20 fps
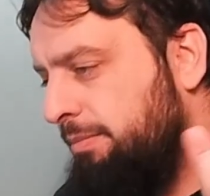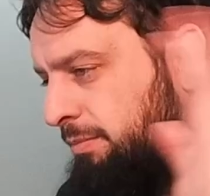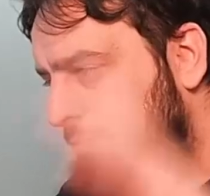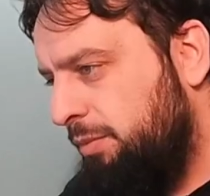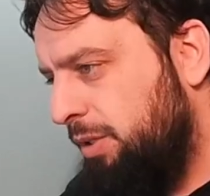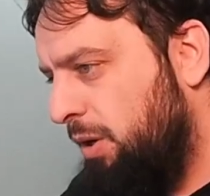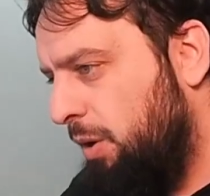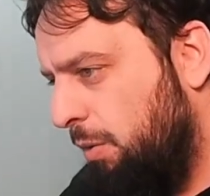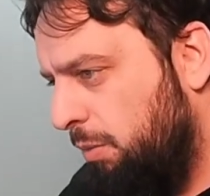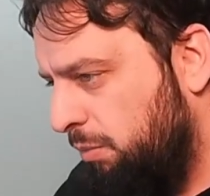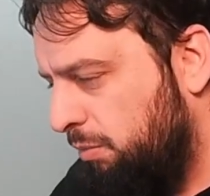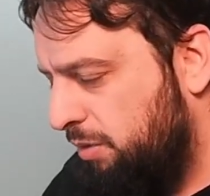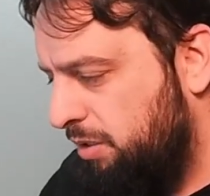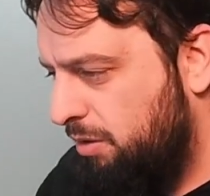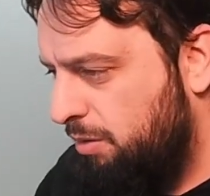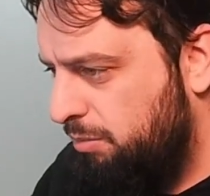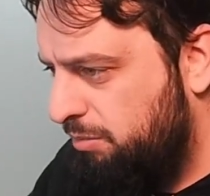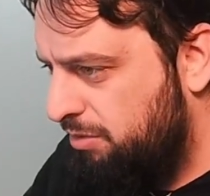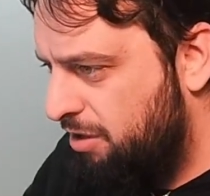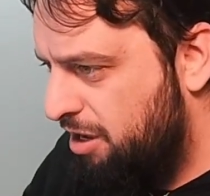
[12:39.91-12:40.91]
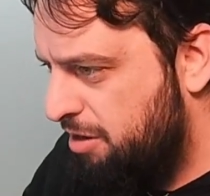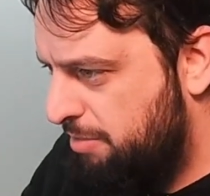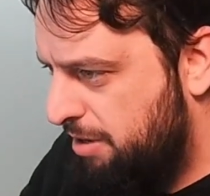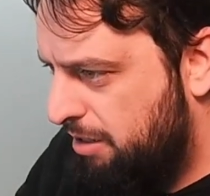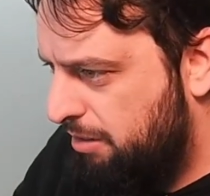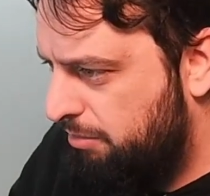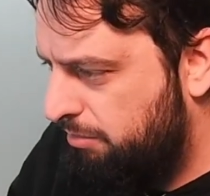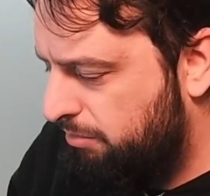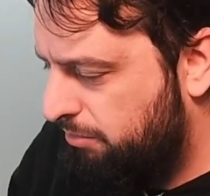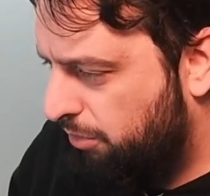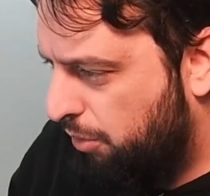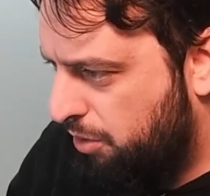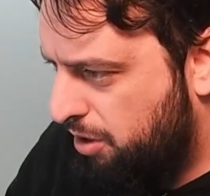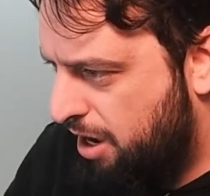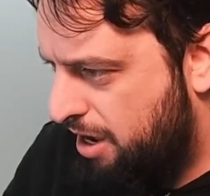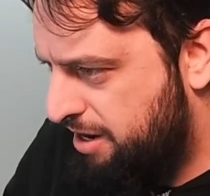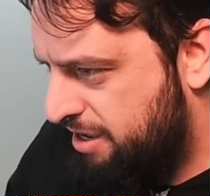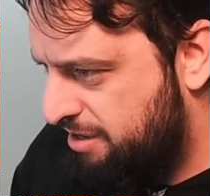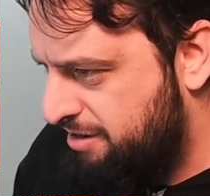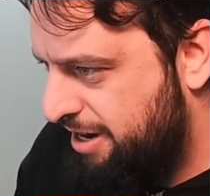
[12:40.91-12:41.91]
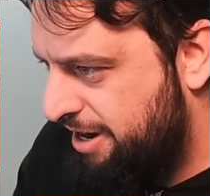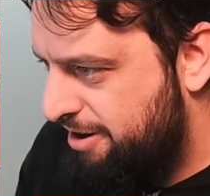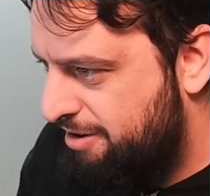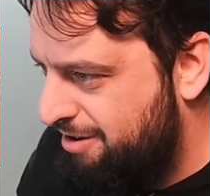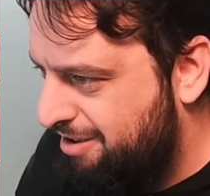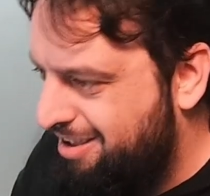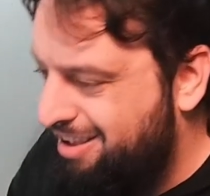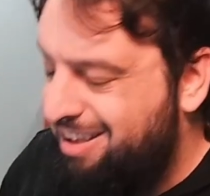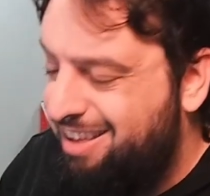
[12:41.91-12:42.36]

We don't talk about Lorcana here.